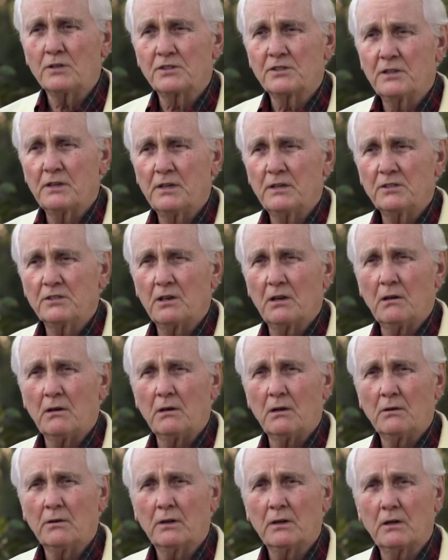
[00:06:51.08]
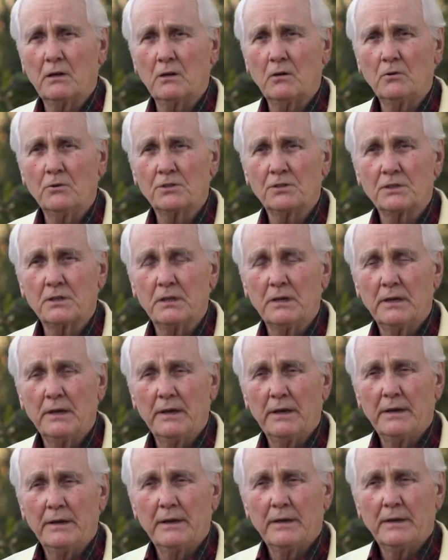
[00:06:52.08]
cities along the coast
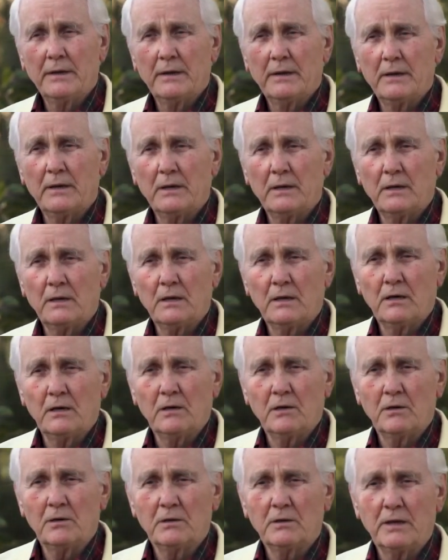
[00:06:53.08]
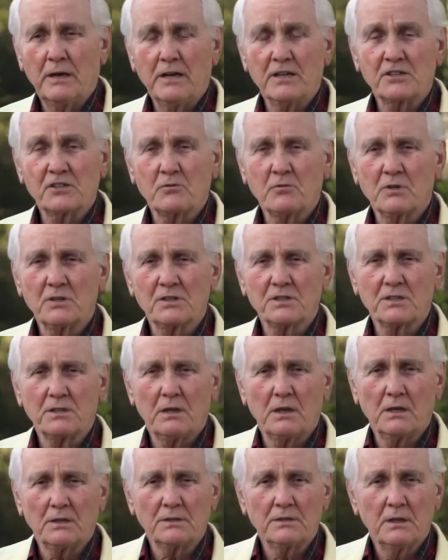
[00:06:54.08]
as a
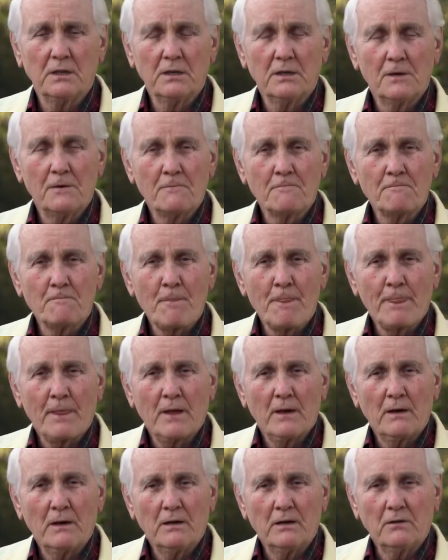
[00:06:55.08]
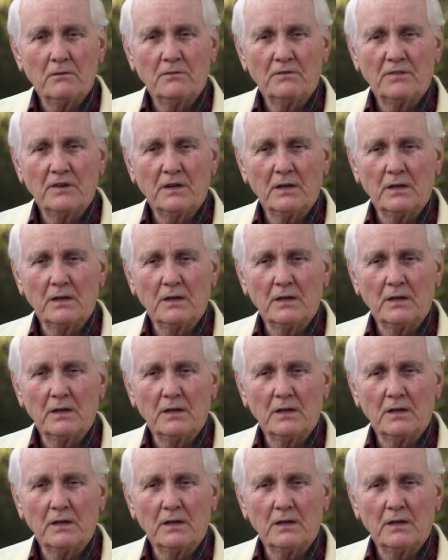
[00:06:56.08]
result of